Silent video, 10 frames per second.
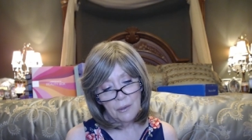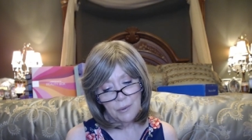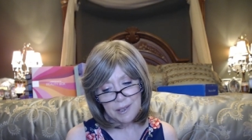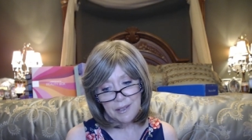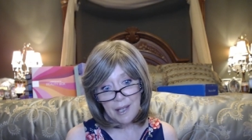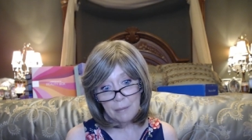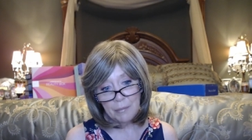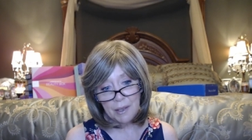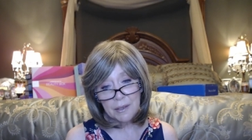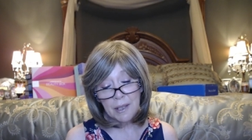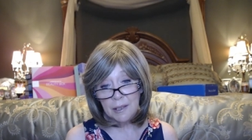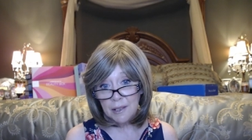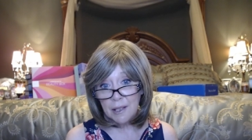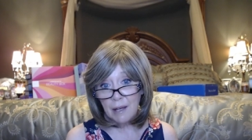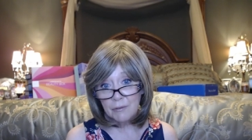we did that, but they
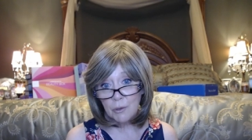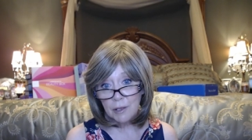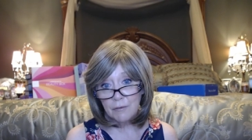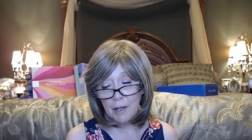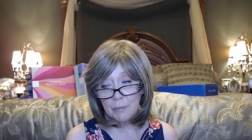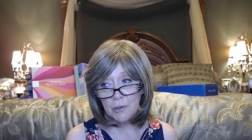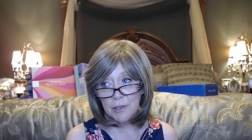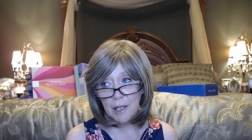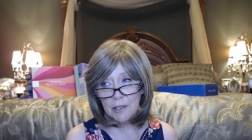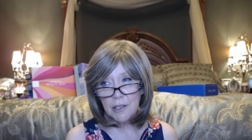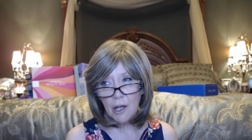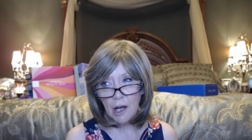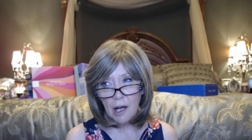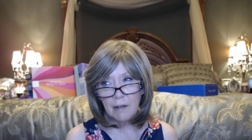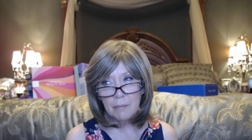did have 25%
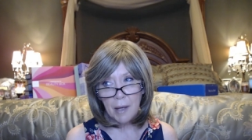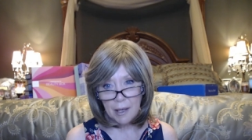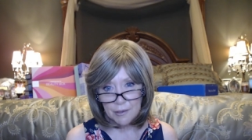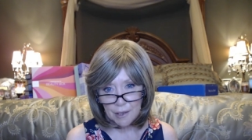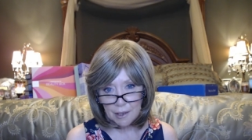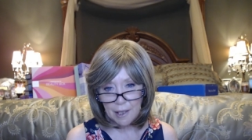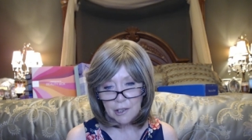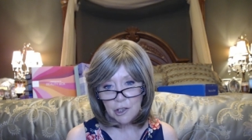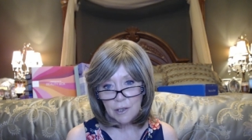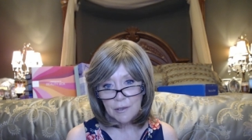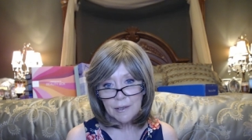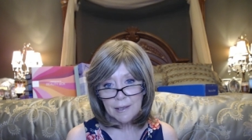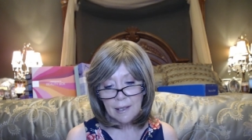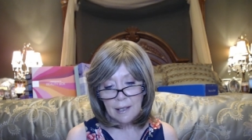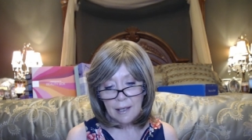off past
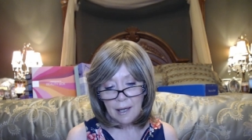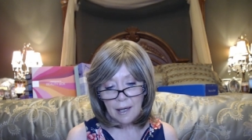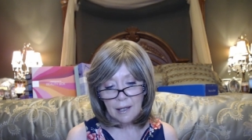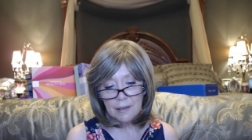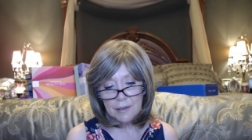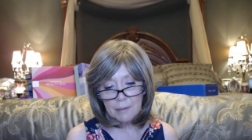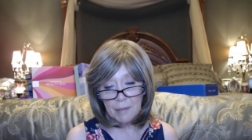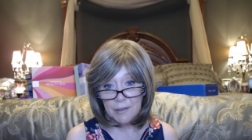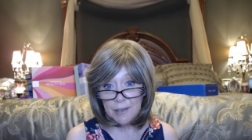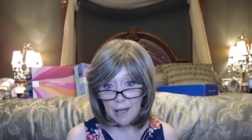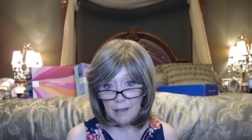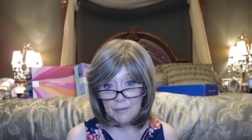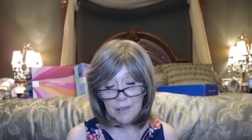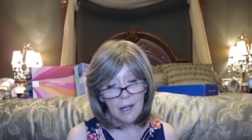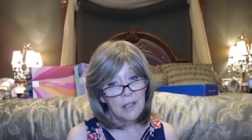collections and
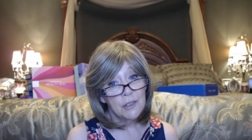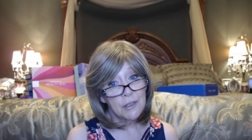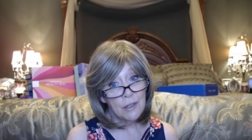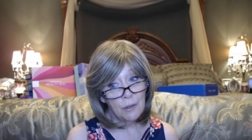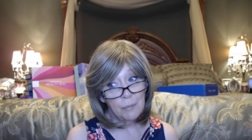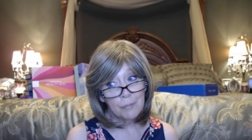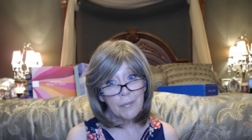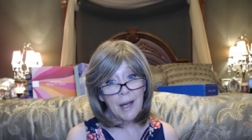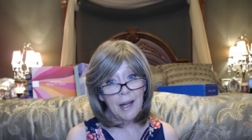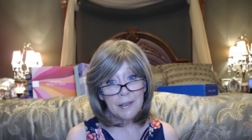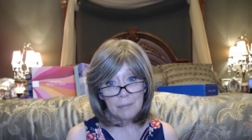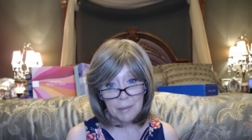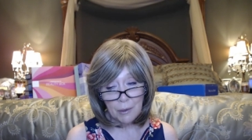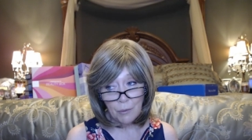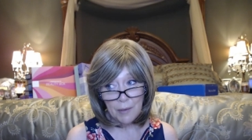must-haves. So I did
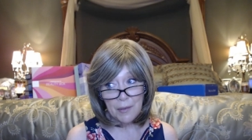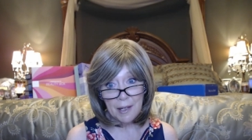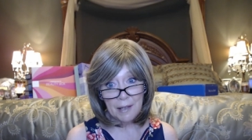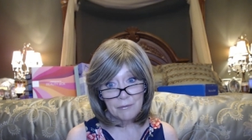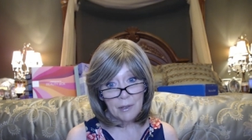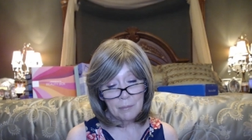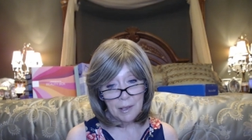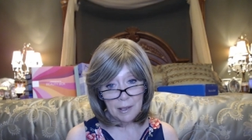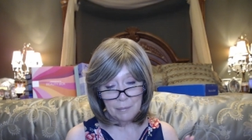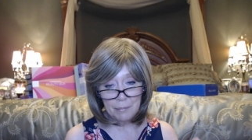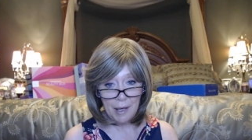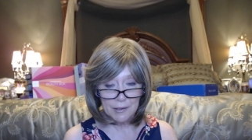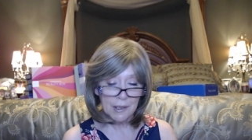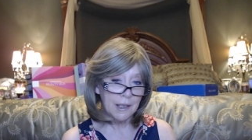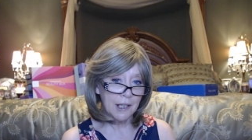pick one that from a
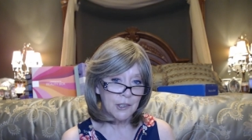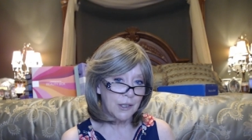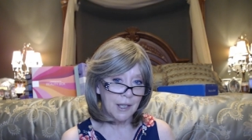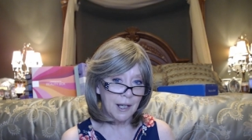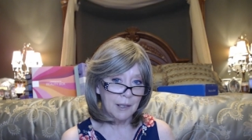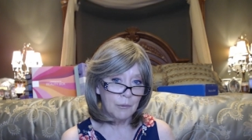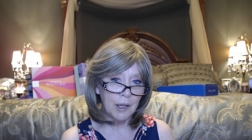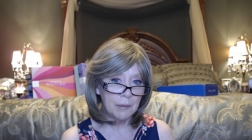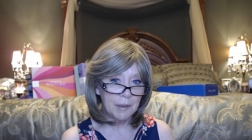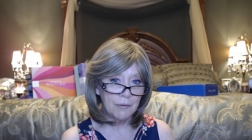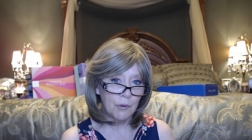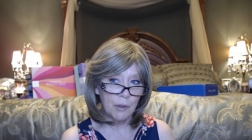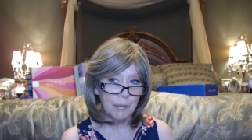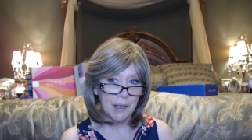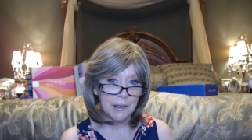past collection that I had wanted
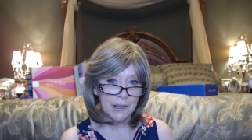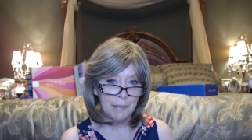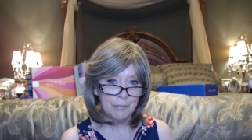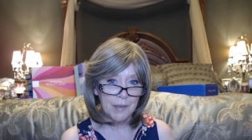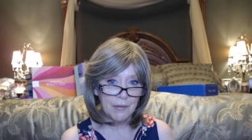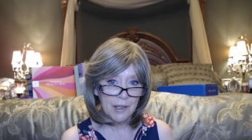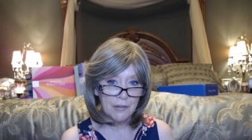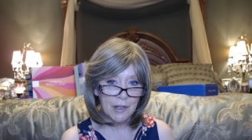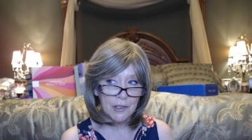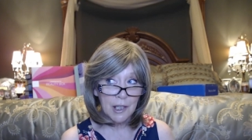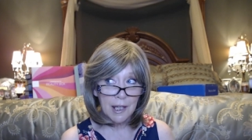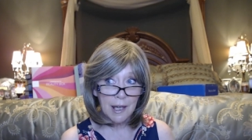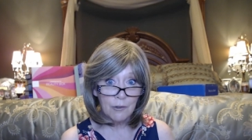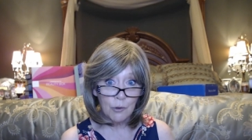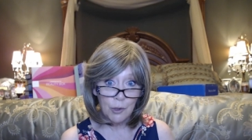before, but um, never got around to
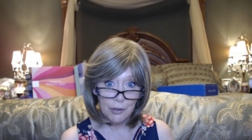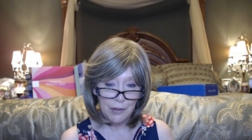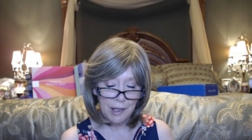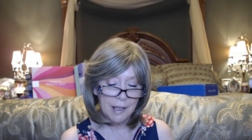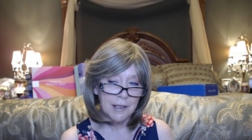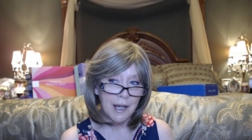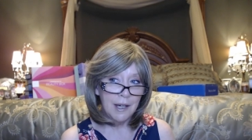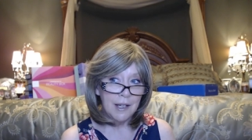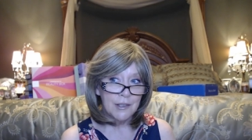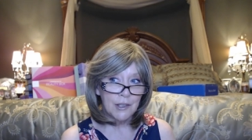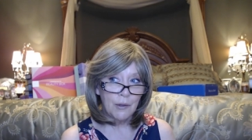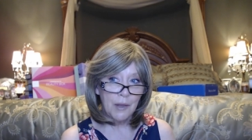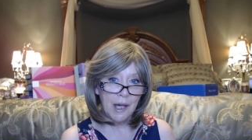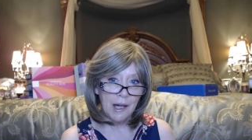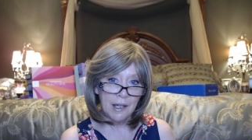ordering it. So
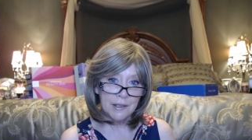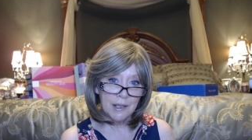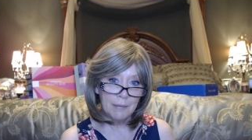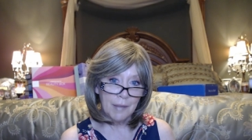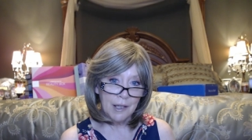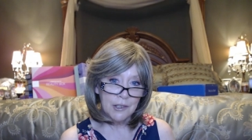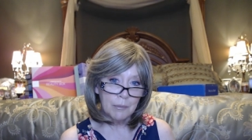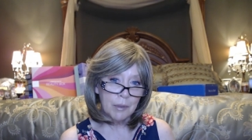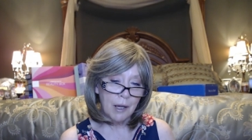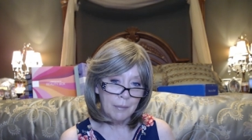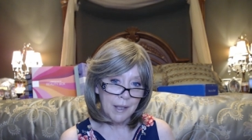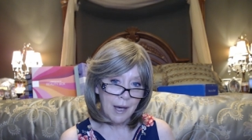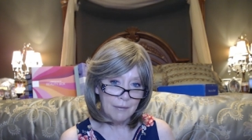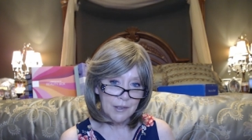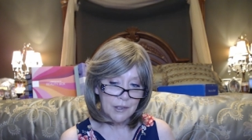that um, I should probably
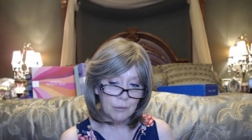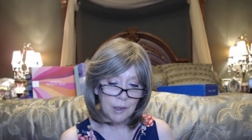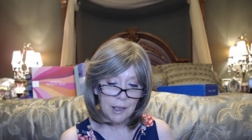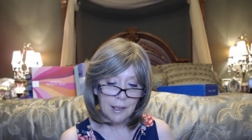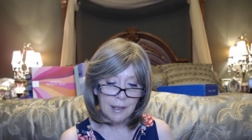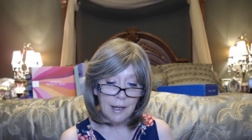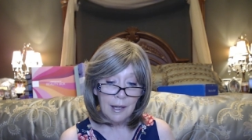have this week.